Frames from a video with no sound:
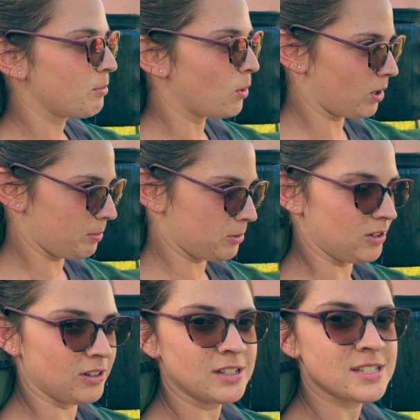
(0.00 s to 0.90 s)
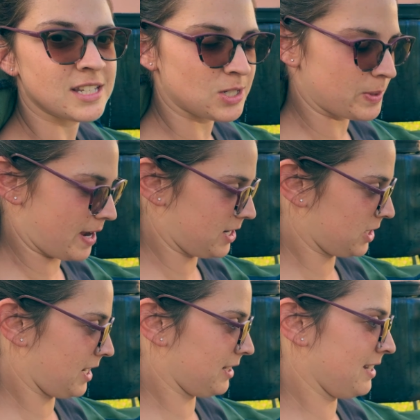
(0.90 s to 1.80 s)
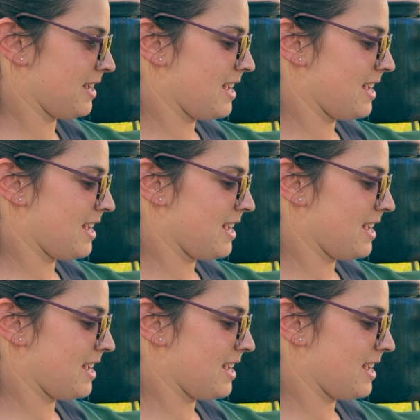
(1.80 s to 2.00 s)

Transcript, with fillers: portable situation.